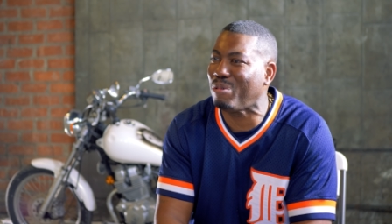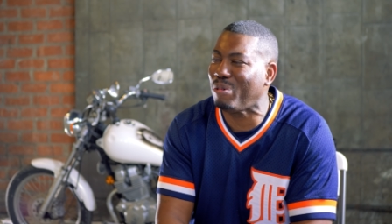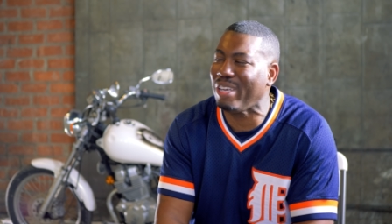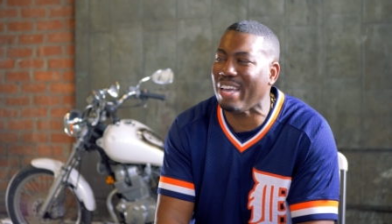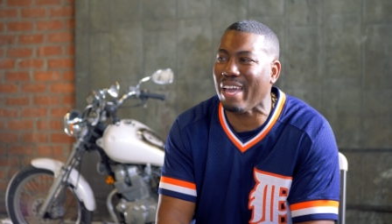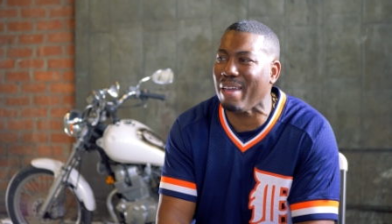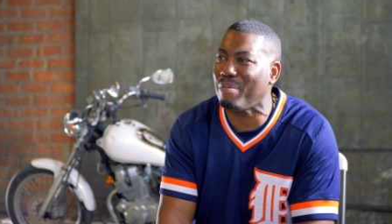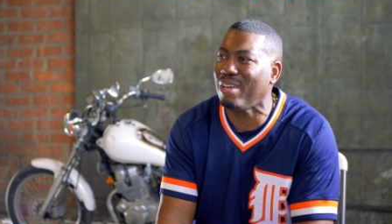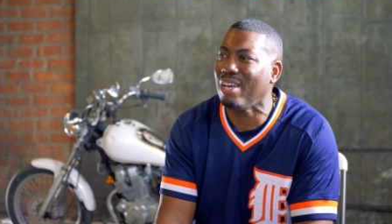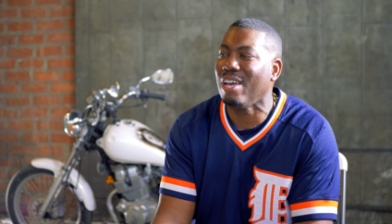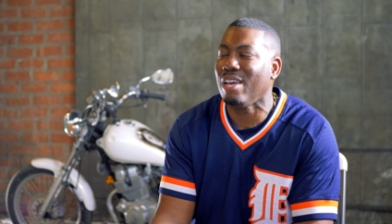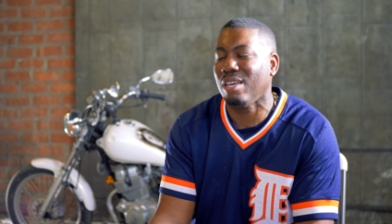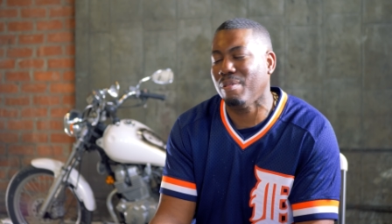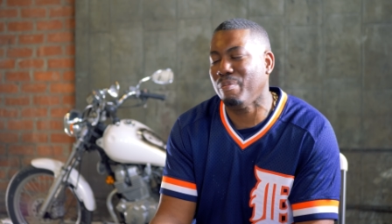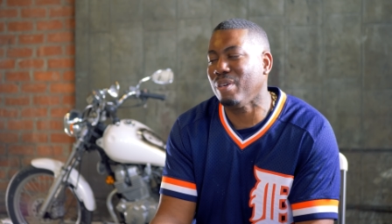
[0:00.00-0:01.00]
We ain't,
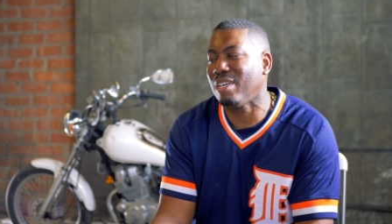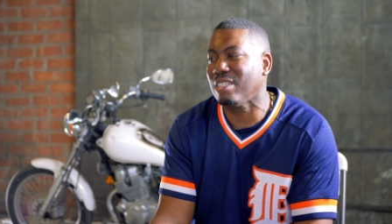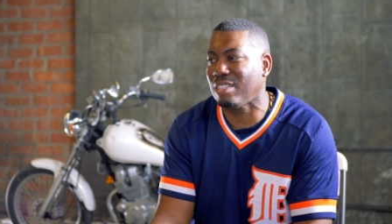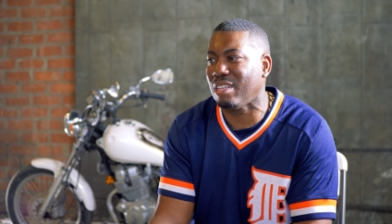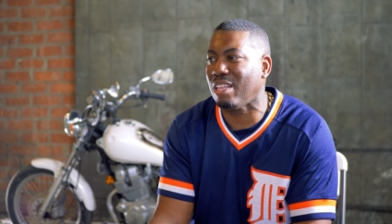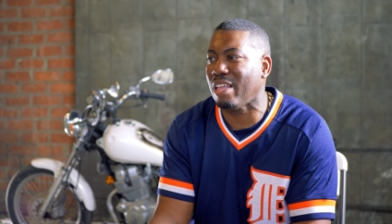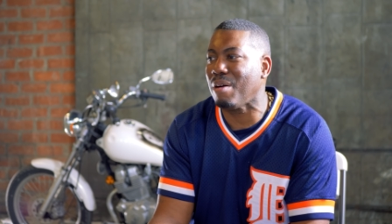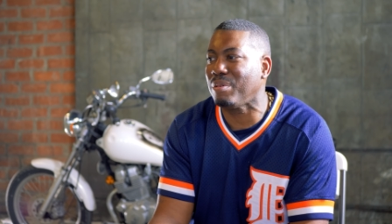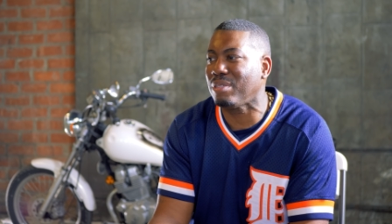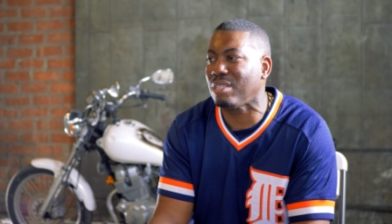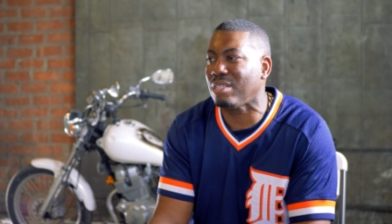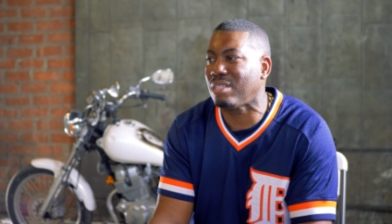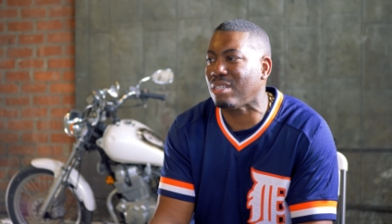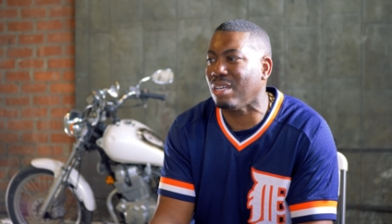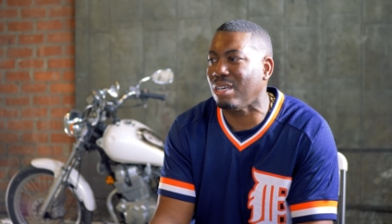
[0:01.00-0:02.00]
because that
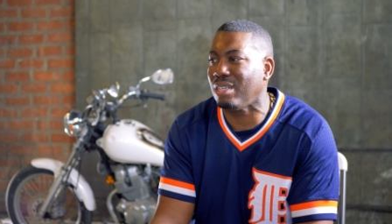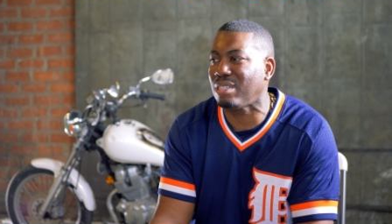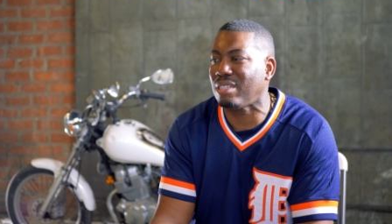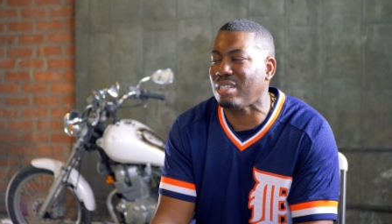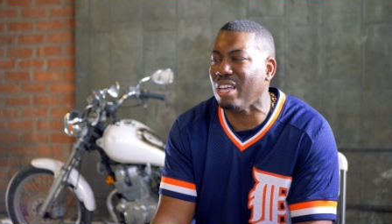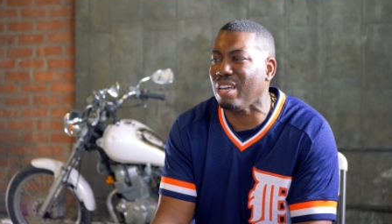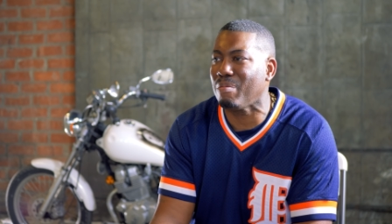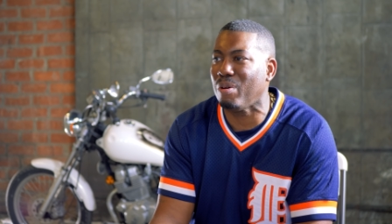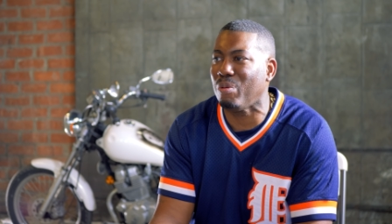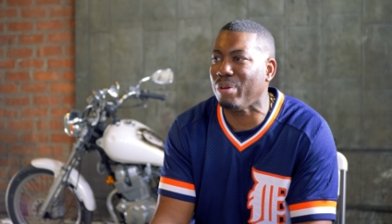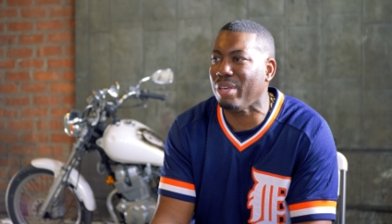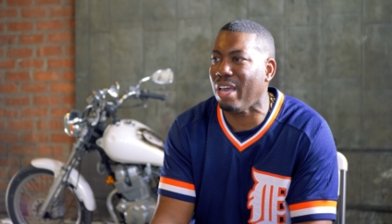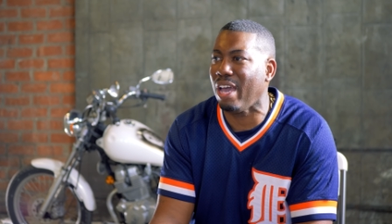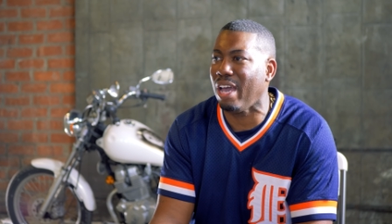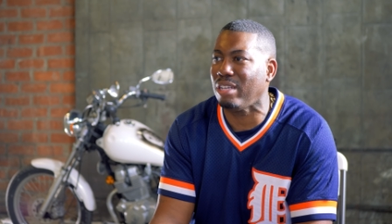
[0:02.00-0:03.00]
was a stigma
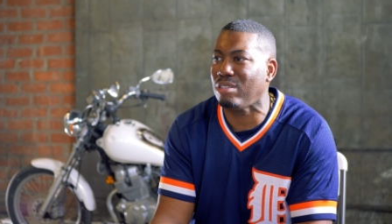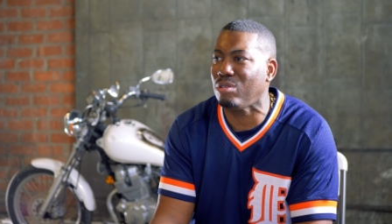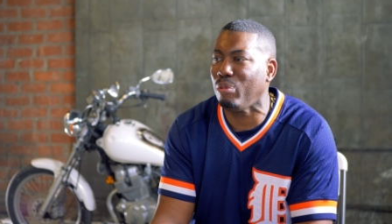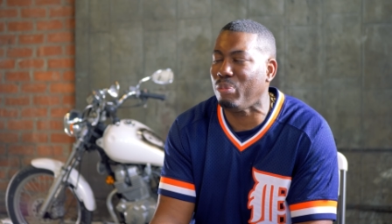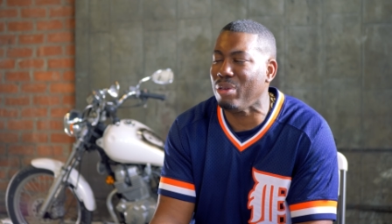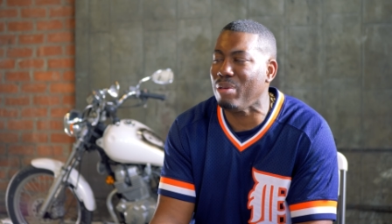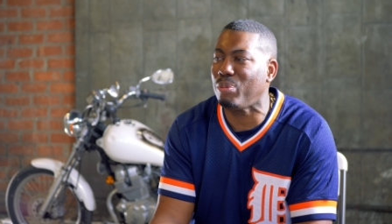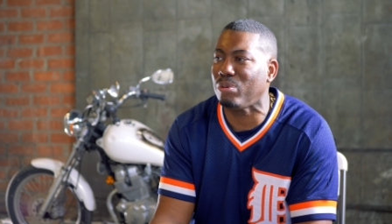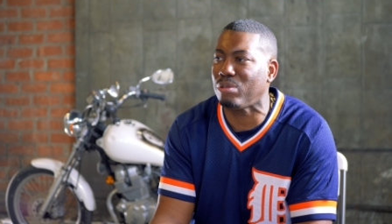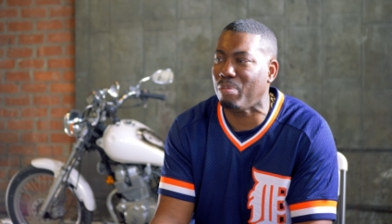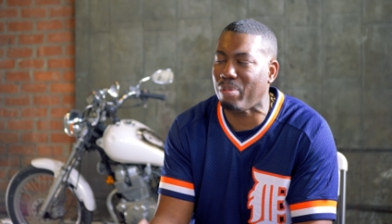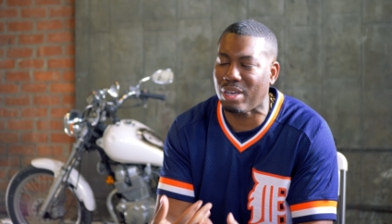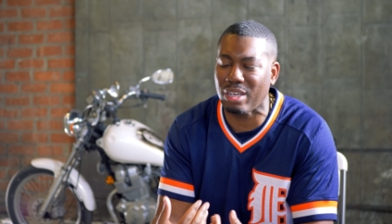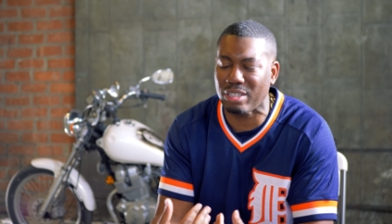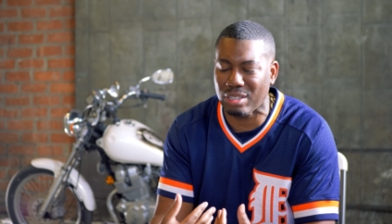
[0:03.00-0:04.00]
we had too. People,
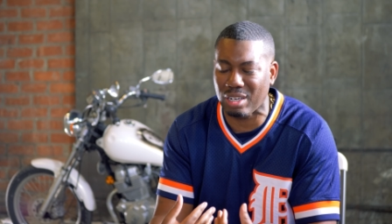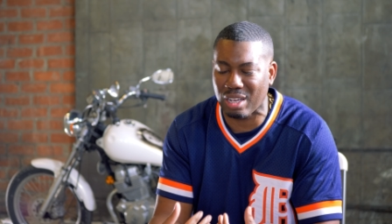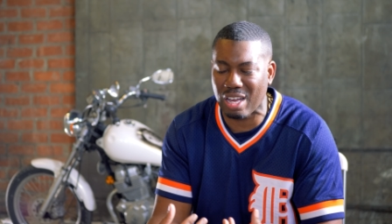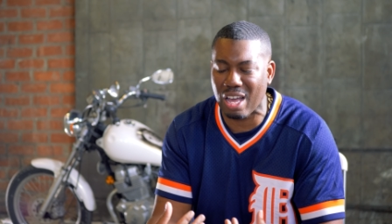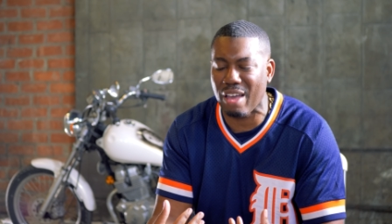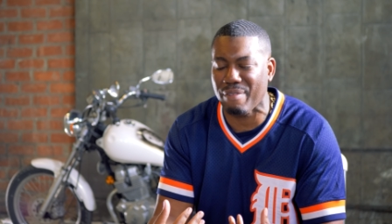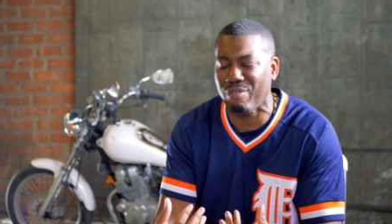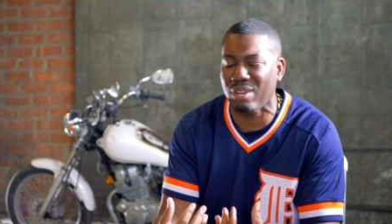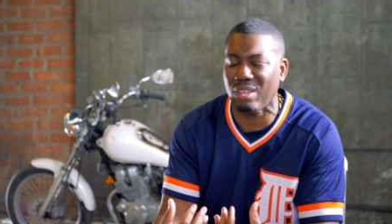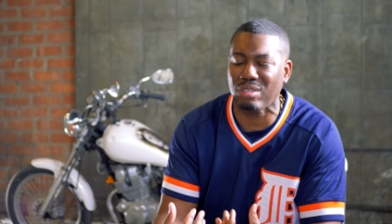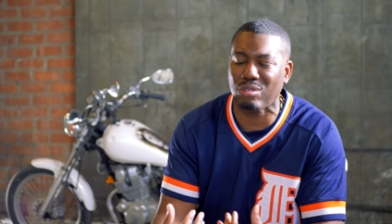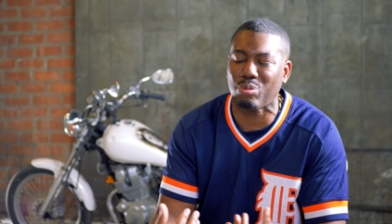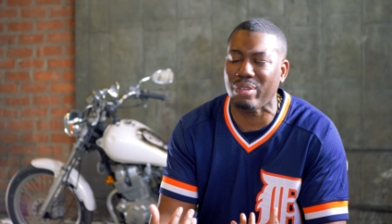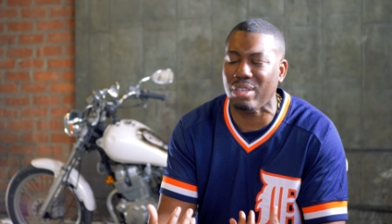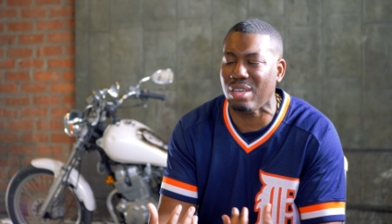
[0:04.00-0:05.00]
because of the
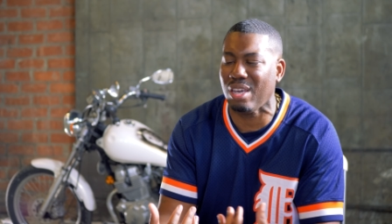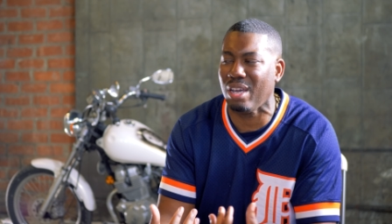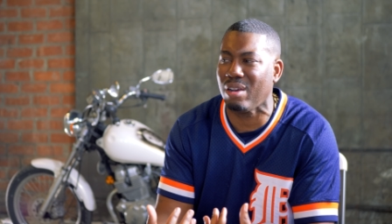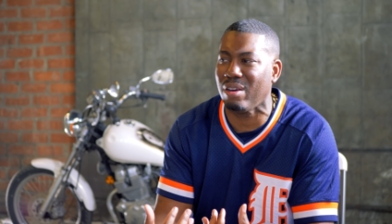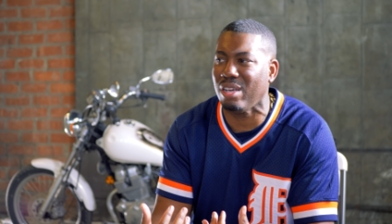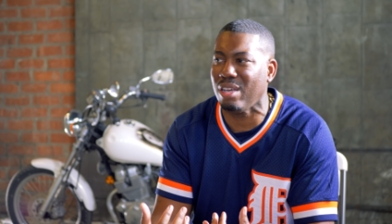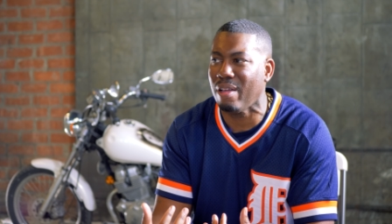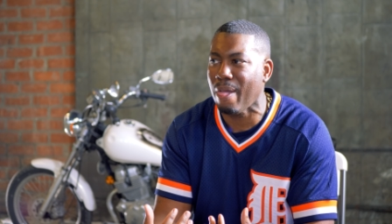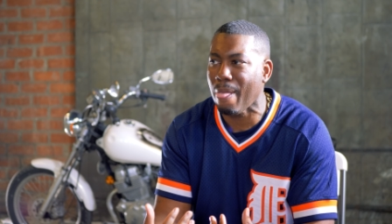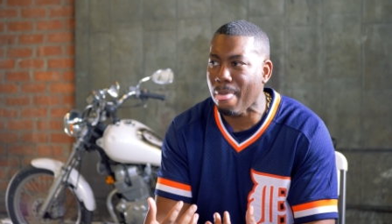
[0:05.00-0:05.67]
confidence we carried,